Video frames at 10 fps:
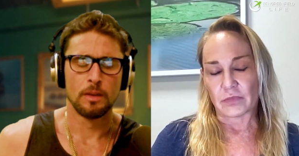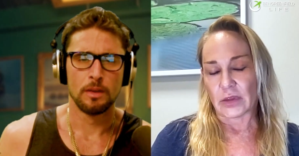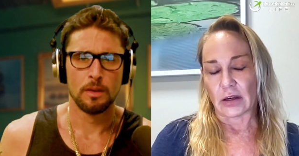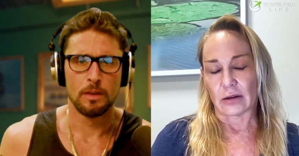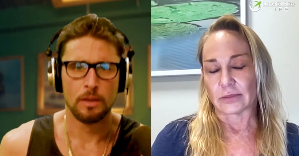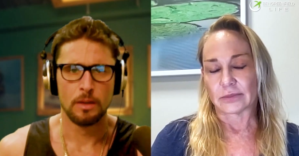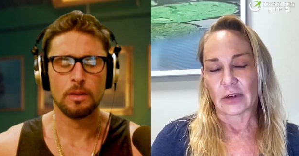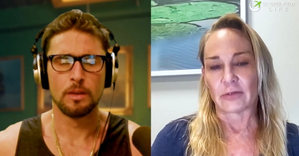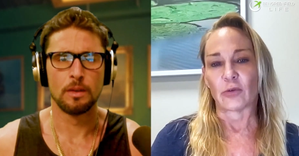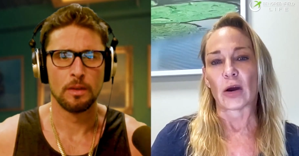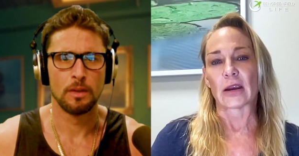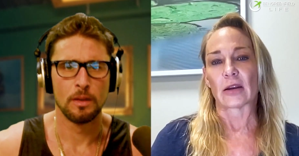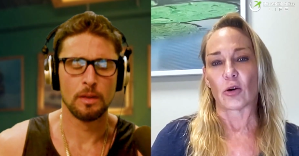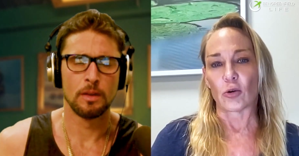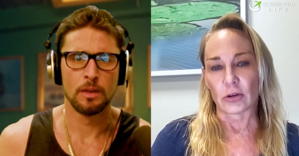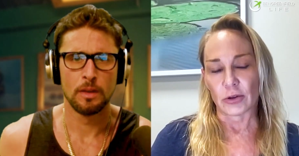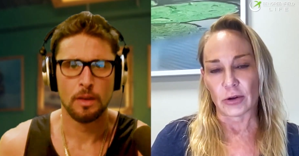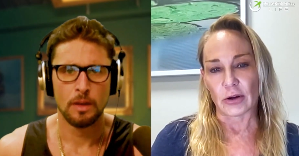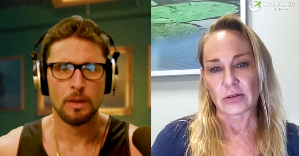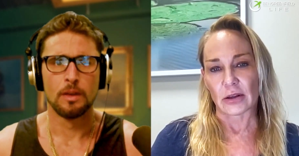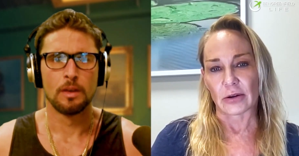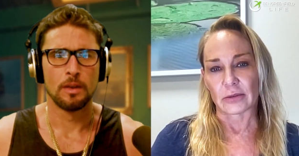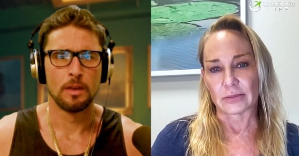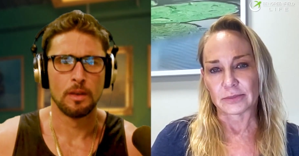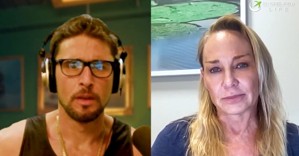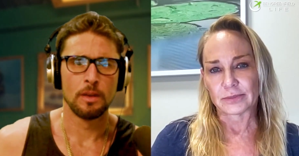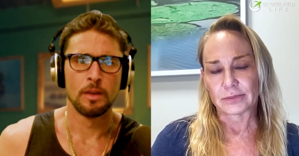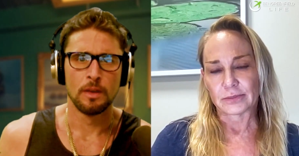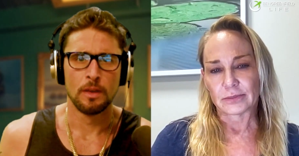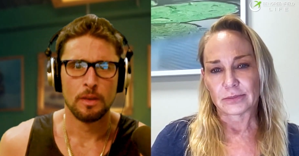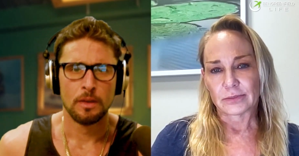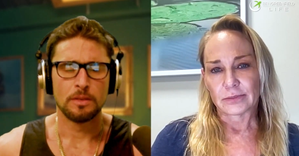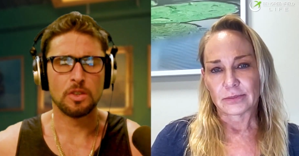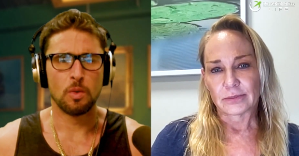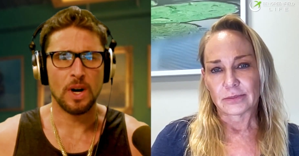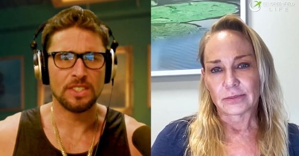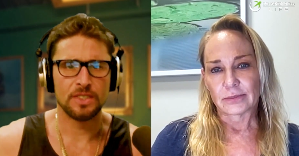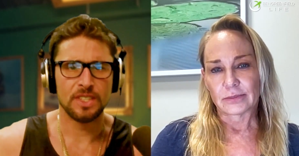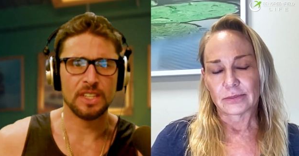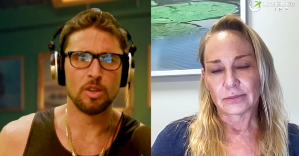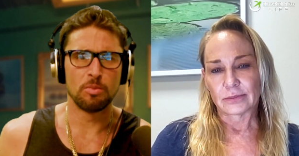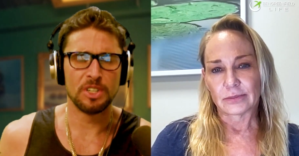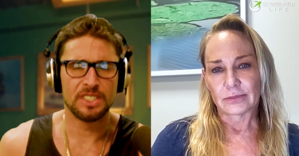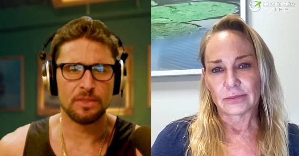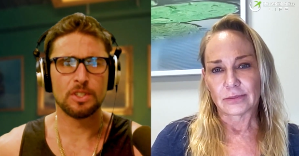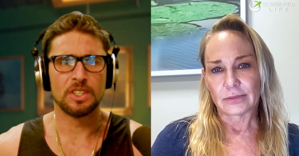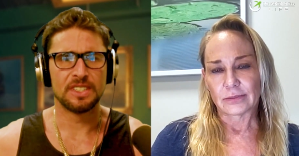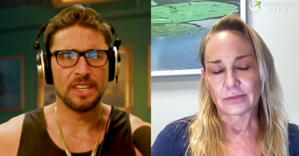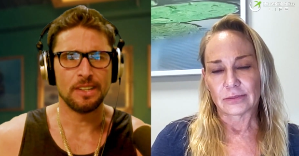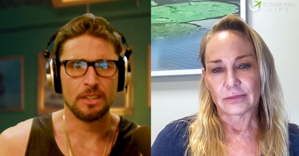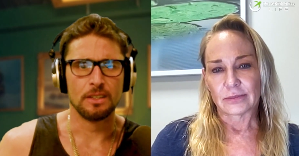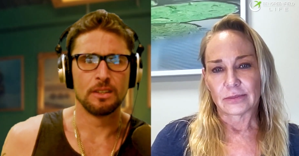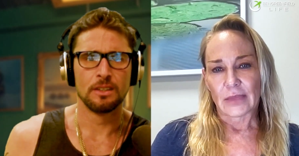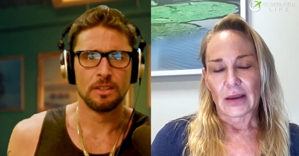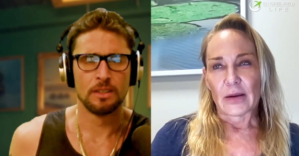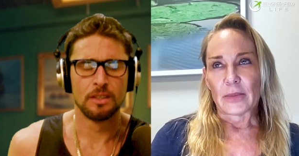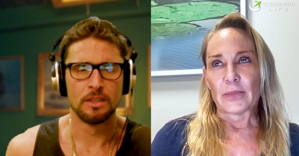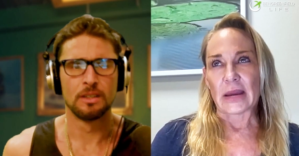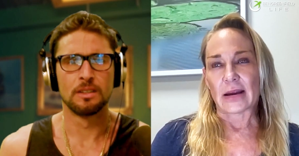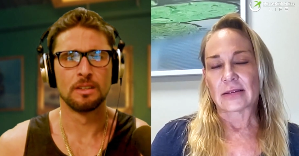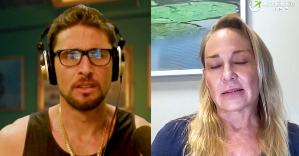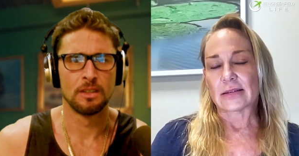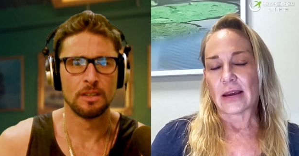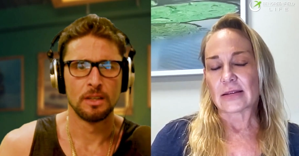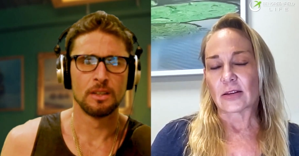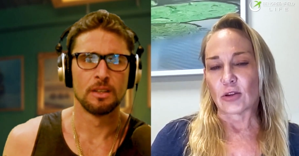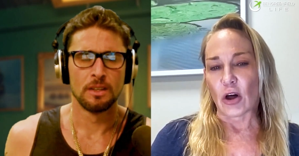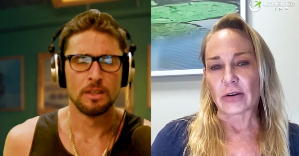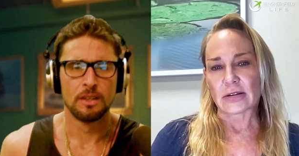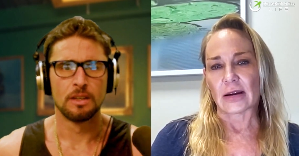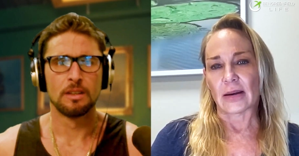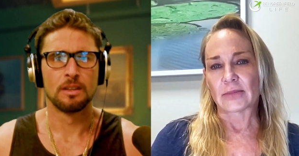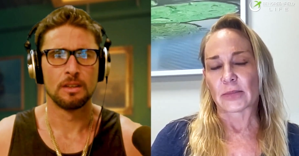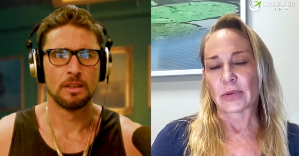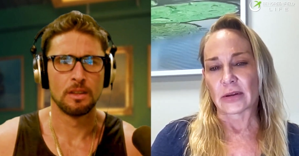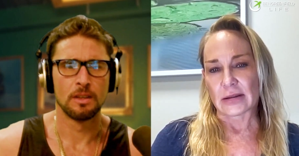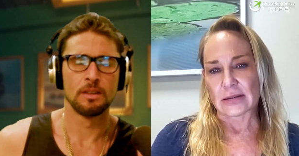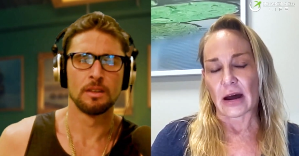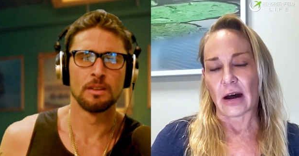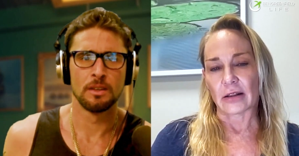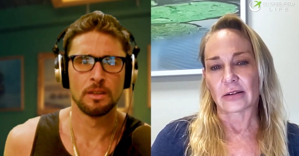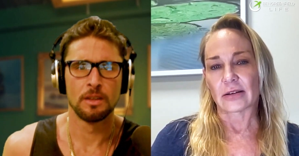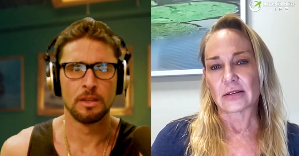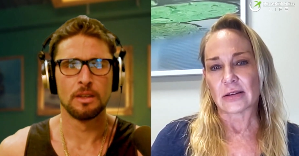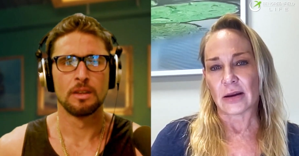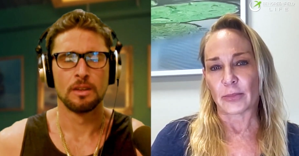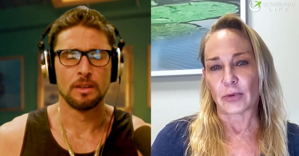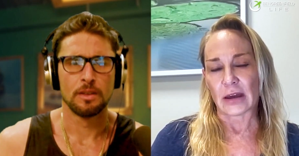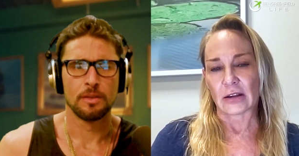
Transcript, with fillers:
Speaker 1: you know, avoided a whole glucose load.
Speaker 2: So why'd you say nobody's ever
Speaker 1: going to take it? Because it takes a long time to build a tolerance up without